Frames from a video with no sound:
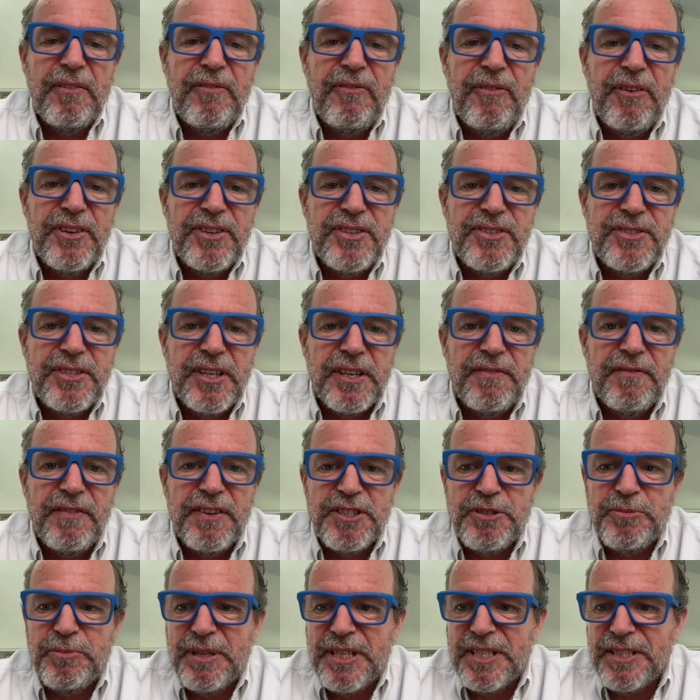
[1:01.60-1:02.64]
first
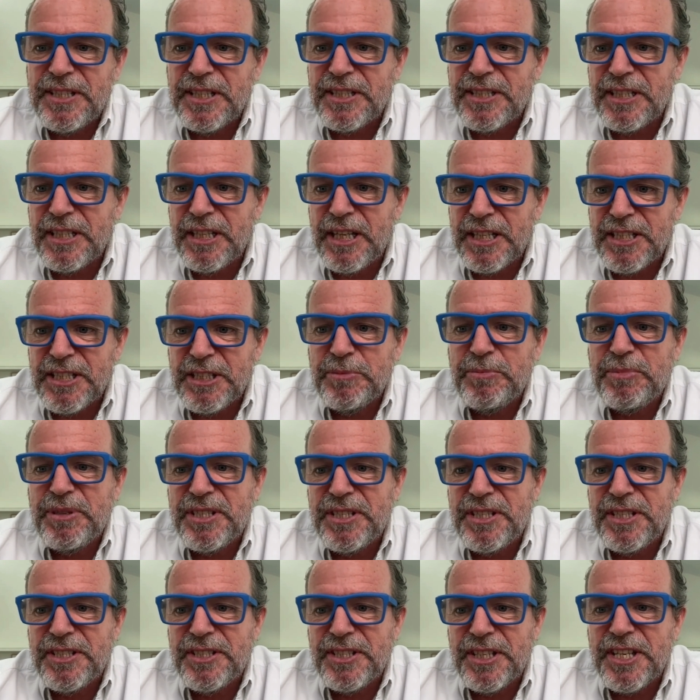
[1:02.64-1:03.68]
investments as a
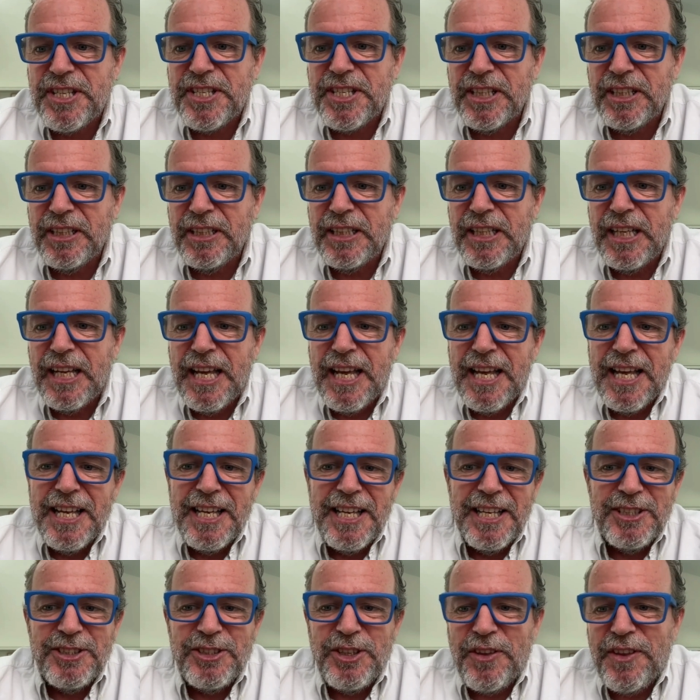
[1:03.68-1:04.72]
business angel.
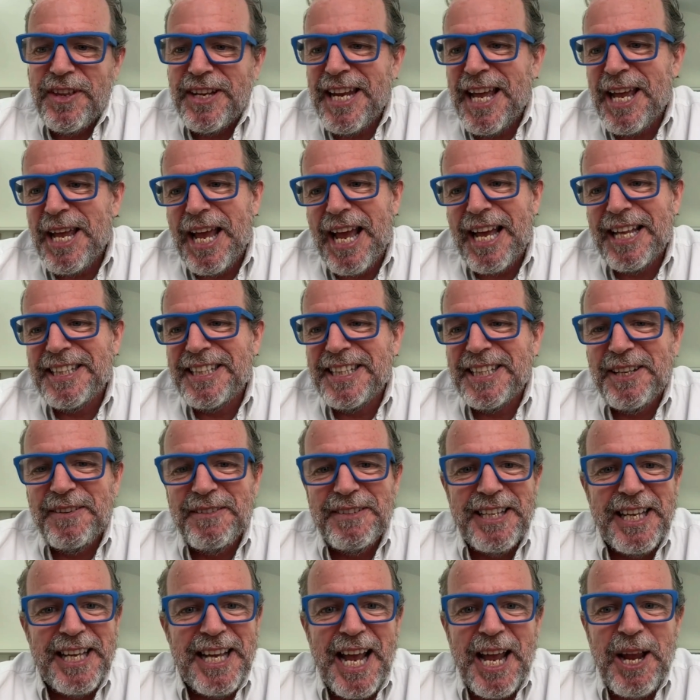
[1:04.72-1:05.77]
So then at the end of the
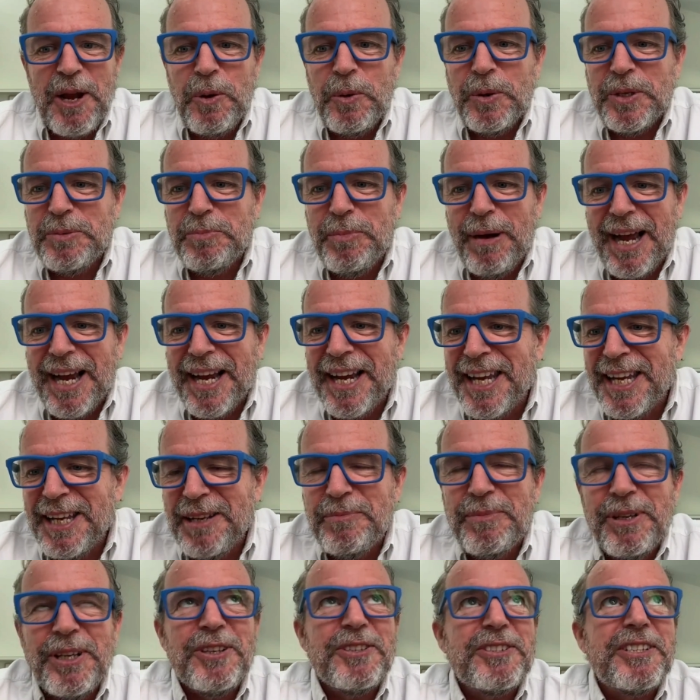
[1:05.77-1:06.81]
day, I quit
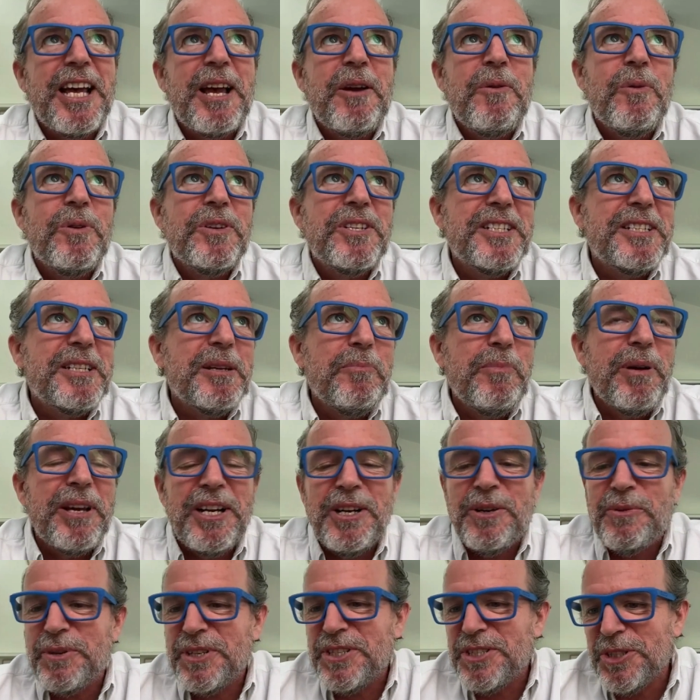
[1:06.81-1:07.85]
banking because I wanted a
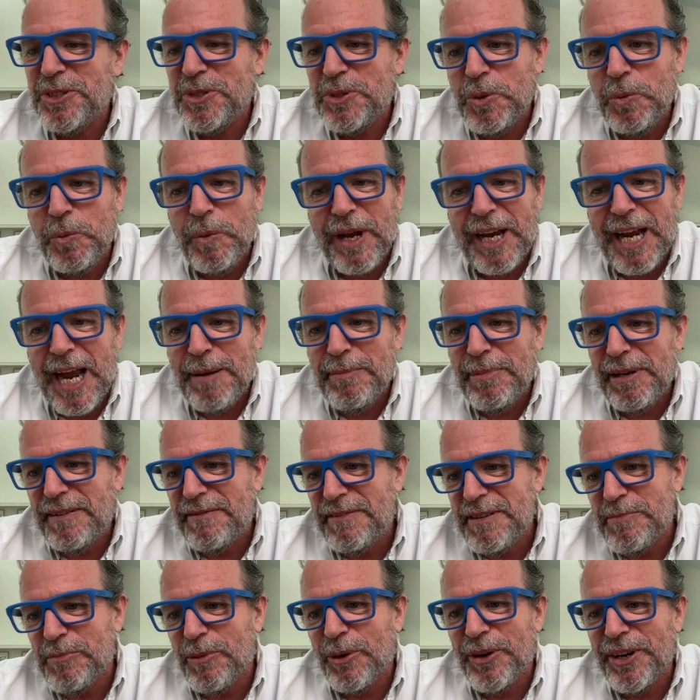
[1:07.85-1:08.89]
better reason to wake up
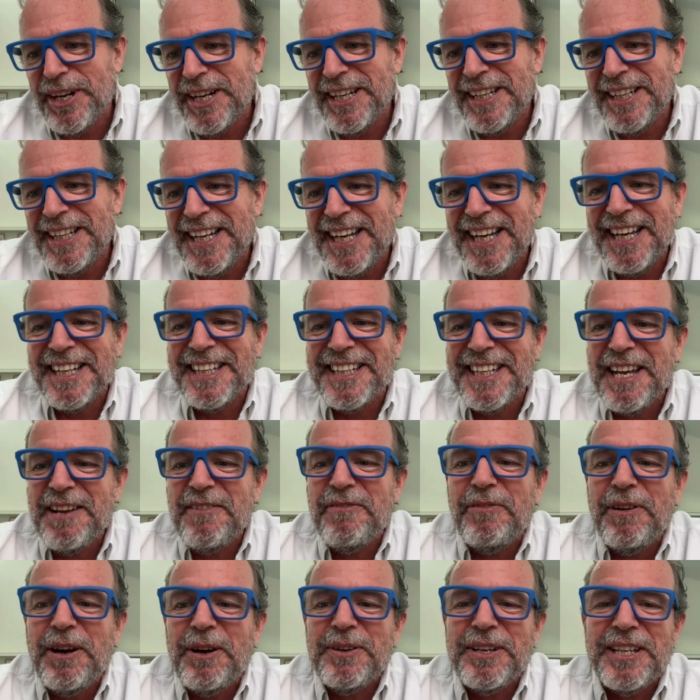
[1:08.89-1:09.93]
every morning. And I
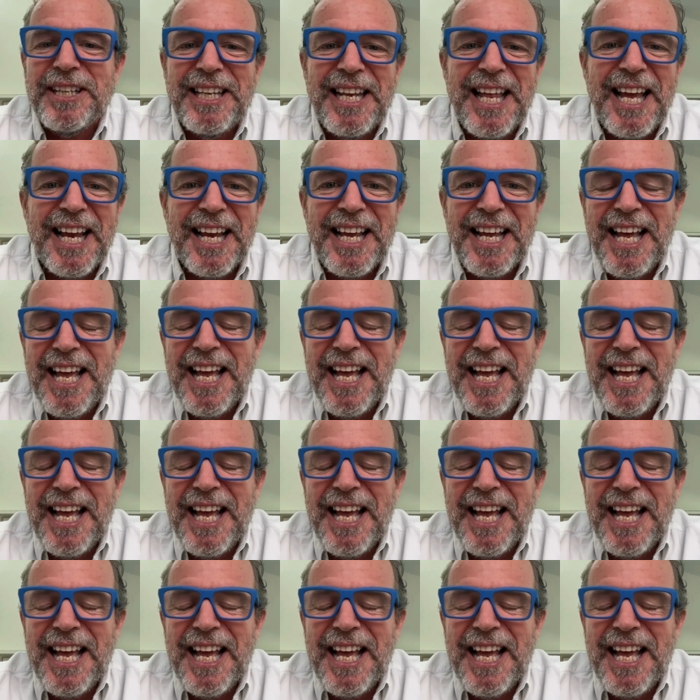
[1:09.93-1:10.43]
found it like